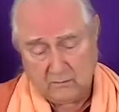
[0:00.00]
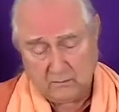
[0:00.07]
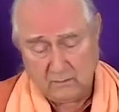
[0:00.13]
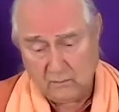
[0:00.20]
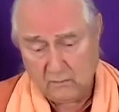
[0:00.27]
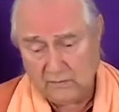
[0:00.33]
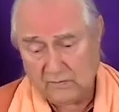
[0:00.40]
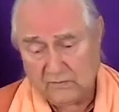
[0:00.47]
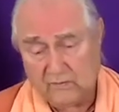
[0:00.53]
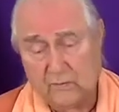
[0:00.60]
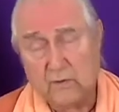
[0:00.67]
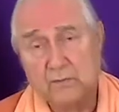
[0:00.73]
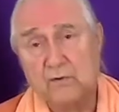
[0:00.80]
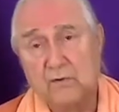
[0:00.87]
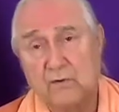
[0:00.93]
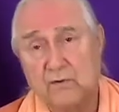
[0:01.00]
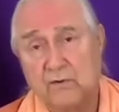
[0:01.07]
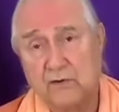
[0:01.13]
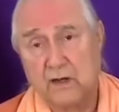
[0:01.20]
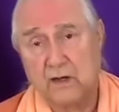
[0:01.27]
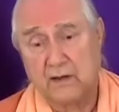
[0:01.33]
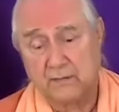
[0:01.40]
what the scriptures
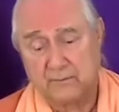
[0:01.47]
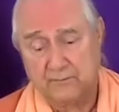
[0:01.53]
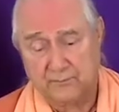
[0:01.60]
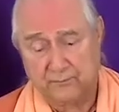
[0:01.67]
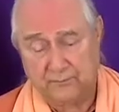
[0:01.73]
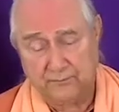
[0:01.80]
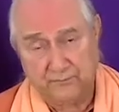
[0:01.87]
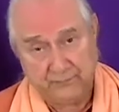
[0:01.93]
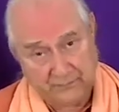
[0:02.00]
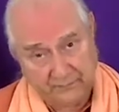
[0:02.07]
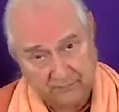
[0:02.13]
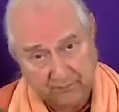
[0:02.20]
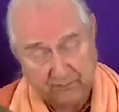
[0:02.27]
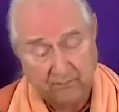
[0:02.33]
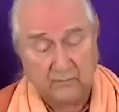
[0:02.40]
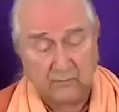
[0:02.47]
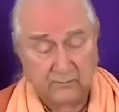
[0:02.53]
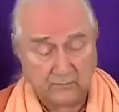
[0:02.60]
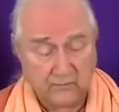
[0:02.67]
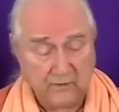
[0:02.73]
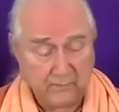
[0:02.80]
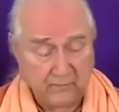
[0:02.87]
say.
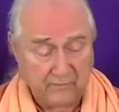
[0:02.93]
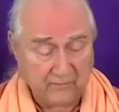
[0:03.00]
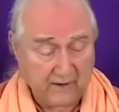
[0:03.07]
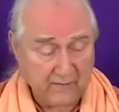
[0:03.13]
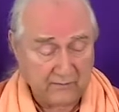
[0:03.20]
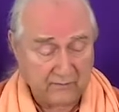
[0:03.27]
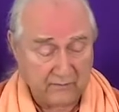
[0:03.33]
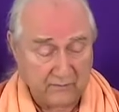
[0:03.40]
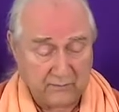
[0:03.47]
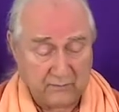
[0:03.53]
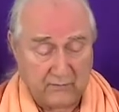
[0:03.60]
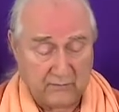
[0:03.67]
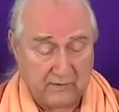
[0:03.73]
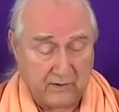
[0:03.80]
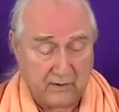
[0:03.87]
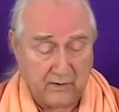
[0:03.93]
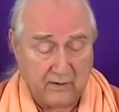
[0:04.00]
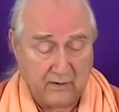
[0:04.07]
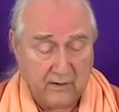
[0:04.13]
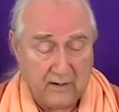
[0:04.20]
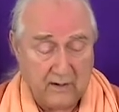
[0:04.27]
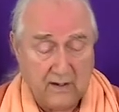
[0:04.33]
Very profound scripture there,
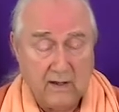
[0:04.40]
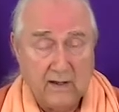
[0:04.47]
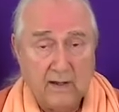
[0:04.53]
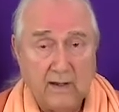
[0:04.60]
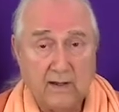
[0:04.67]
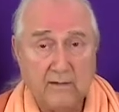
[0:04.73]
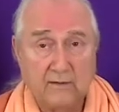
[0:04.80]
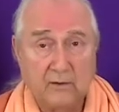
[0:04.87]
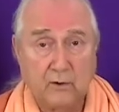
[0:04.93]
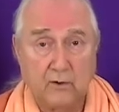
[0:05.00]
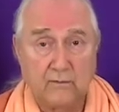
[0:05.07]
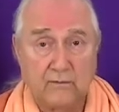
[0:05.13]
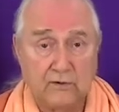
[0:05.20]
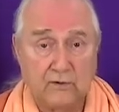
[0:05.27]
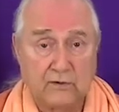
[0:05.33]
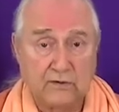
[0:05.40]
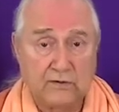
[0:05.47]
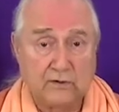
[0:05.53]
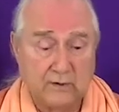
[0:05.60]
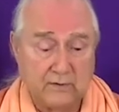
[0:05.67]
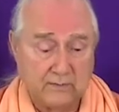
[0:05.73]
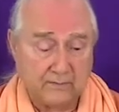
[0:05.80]
Yoga
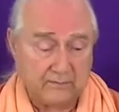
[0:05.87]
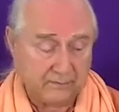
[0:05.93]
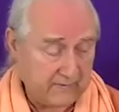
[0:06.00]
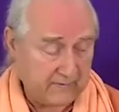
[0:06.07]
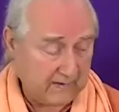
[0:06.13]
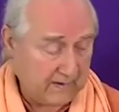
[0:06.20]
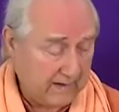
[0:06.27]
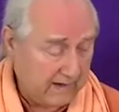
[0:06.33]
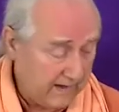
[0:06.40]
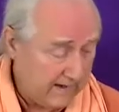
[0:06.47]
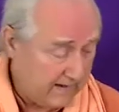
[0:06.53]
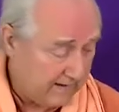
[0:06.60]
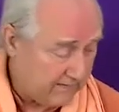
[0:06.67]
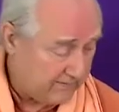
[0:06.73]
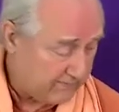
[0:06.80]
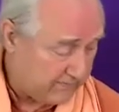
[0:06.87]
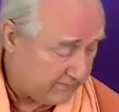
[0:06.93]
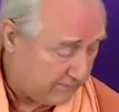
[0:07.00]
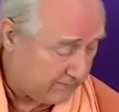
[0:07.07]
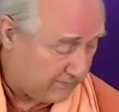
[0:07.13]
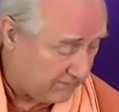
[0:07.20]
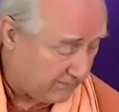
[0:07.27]
Vasishtha, and
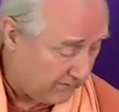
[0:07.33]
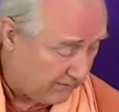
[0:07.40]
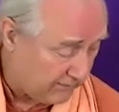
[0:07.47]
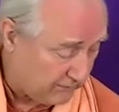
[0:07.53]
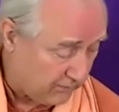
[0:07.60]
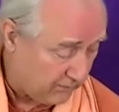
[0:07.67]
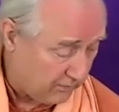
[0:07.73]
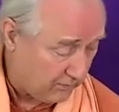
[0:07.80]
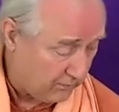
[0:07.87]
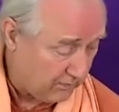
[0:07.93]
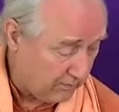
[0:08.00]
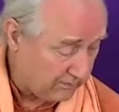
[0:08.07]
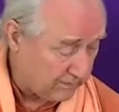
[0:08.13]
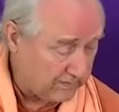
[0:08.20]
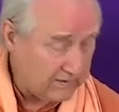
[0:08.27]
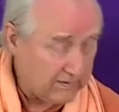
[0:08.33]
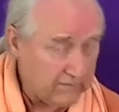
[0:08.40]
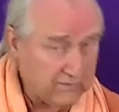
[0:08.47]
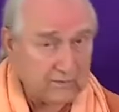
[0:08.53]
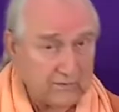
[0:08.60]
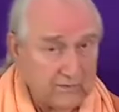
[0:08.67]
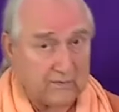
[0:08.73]
also what the
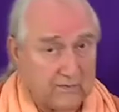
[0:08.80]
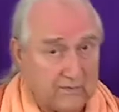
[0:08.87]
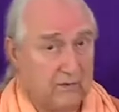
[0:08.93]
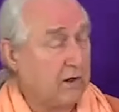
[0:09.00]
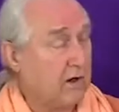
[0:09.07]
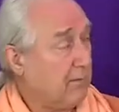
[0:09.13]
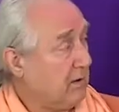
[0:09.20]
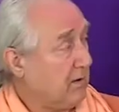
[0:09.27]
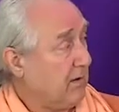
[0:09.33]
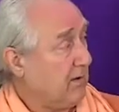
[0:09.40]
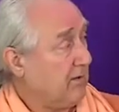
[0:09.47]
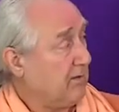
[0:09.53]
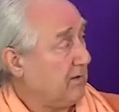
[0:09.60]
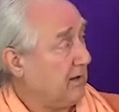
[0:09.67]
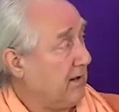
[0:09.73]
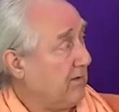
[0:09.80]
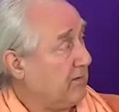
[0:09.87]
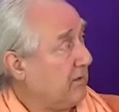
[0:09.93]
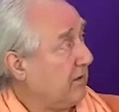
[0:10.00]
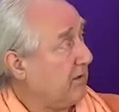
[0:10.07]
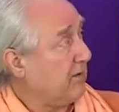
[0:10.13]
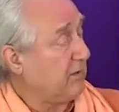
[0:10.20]
teachings of the Dharma say.
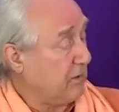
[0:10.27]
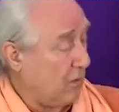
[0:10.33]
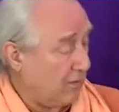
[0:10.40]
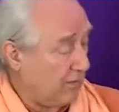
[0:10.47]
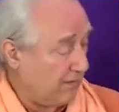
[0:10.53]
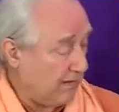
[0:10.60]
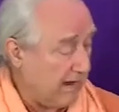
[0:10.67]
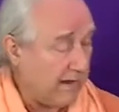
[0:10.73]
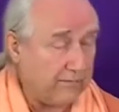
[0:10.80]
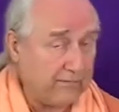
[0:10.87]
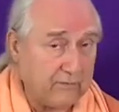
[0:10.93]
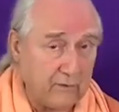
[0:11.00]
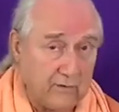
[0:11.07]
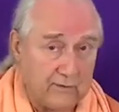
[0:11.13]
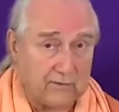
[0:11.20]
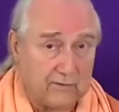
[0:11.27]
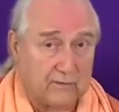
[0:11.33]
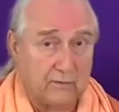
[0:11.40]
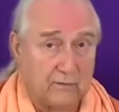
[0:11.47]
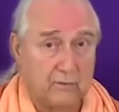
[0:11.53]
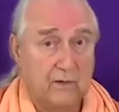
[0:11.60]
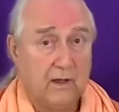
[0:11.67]
So let's go to that first to